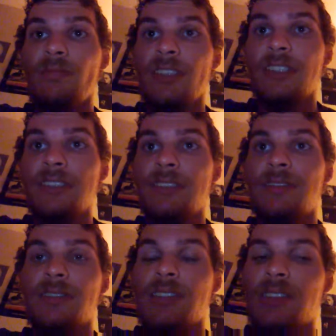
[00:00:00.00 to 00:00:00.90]
Mm,
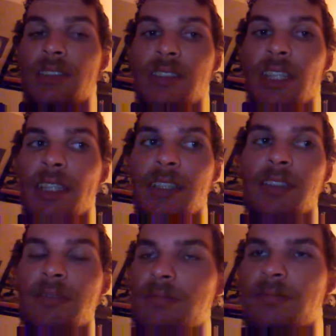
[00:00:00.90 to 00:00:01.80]
just like
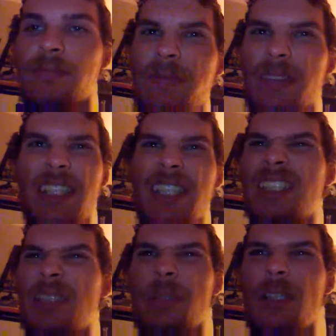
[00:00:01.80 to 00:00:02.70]
I guess
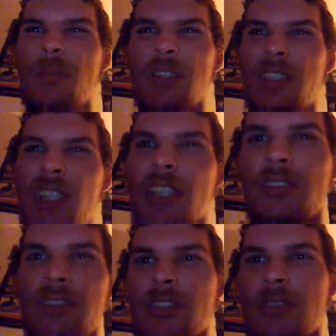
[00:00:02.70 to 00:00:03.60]
he made a mistake
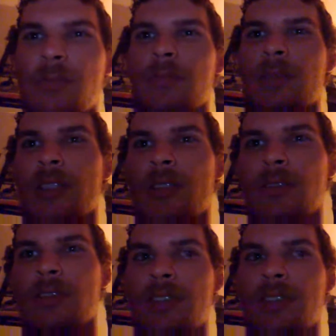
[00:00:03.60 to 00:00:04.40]
or something and